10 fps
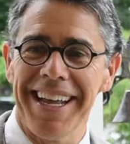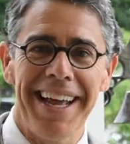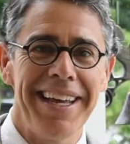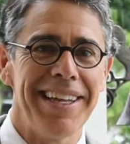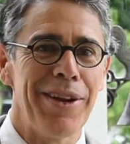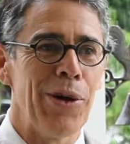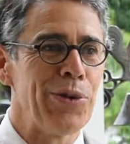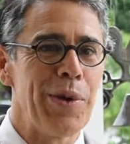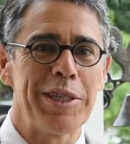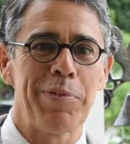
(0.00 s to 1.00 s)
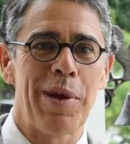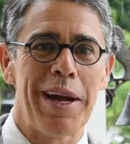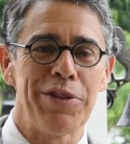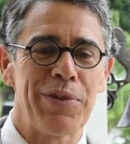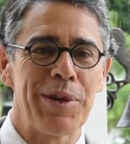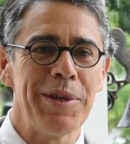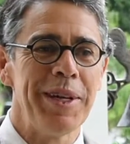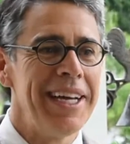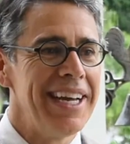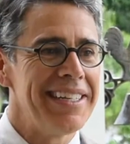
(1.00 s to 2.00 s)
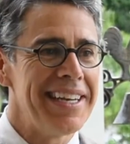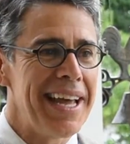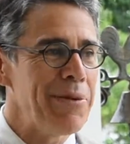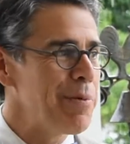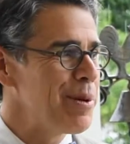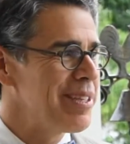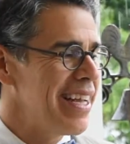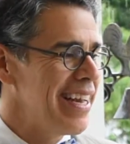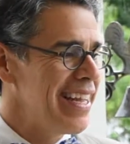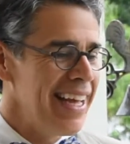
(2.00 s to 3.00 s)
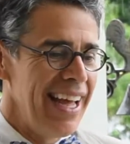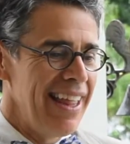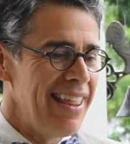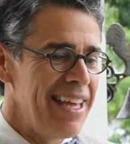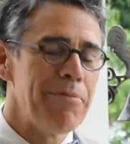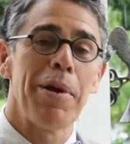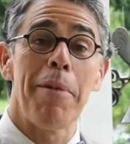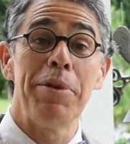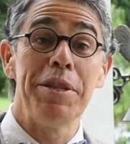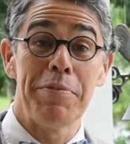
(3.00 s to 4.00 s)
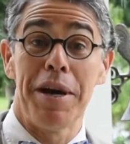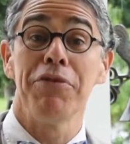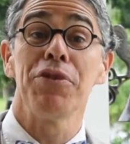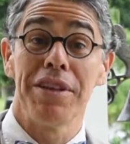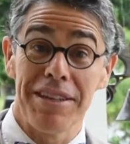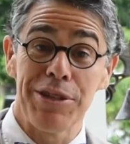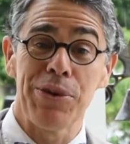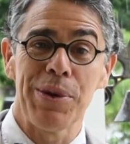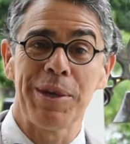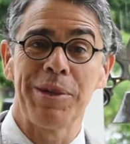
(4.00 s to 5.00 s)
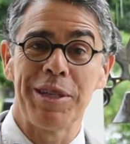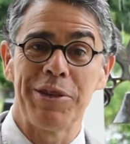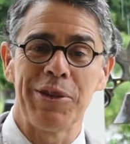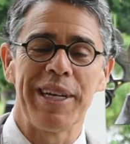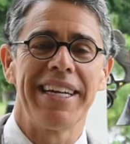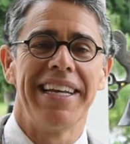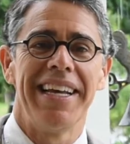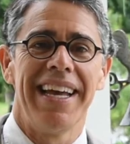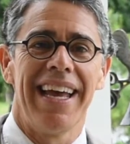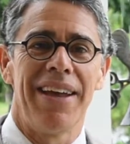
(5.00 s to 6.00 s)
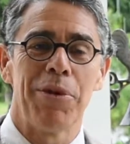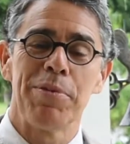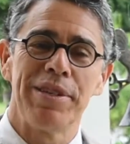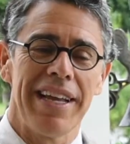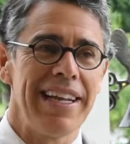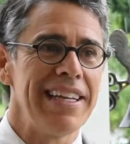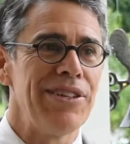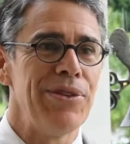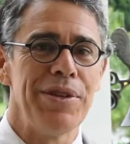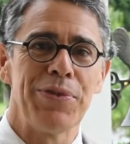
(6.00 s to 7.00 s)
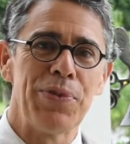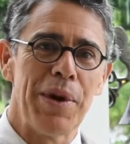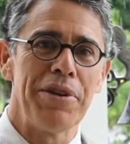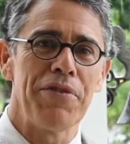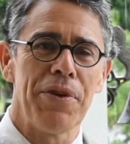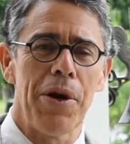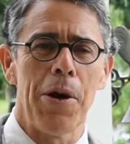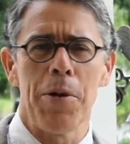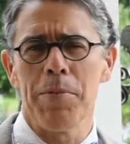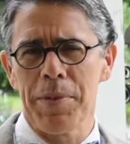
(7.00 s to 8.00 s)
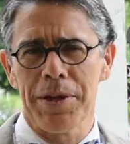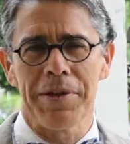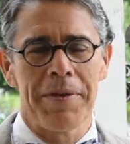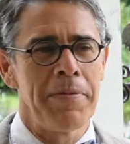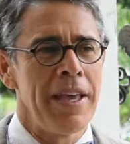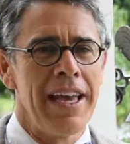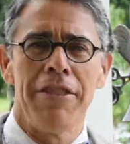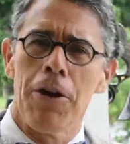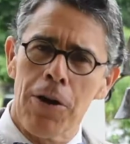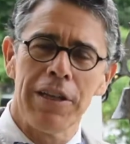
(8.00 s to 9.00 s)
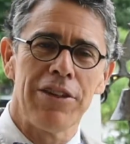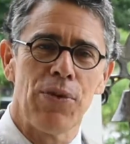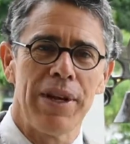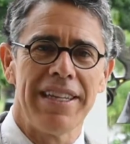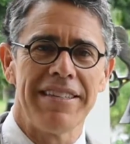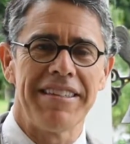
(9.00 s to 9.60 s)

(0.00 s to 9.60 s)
day in Old West Brownsville, and today we're presenting the Property of the Month for the Historical District. And we're presenting it to this wonderful home built in the early 20th